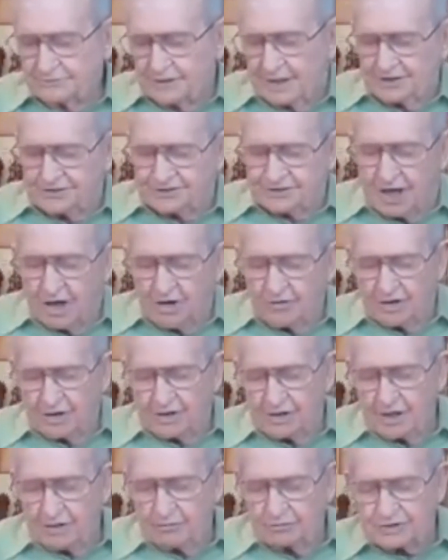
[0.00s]
they saw
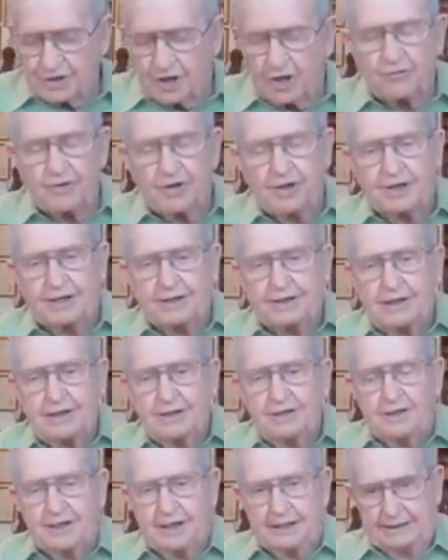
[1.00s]
that he was already
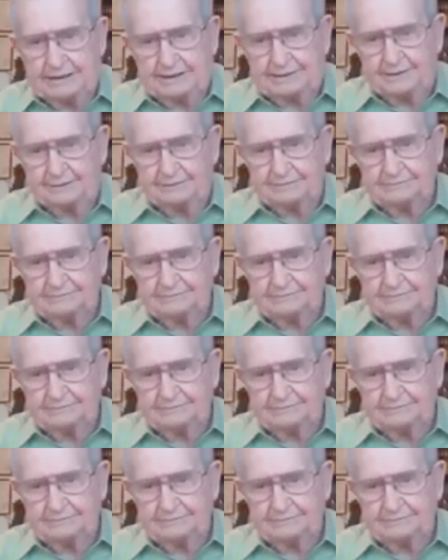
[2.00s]
dead.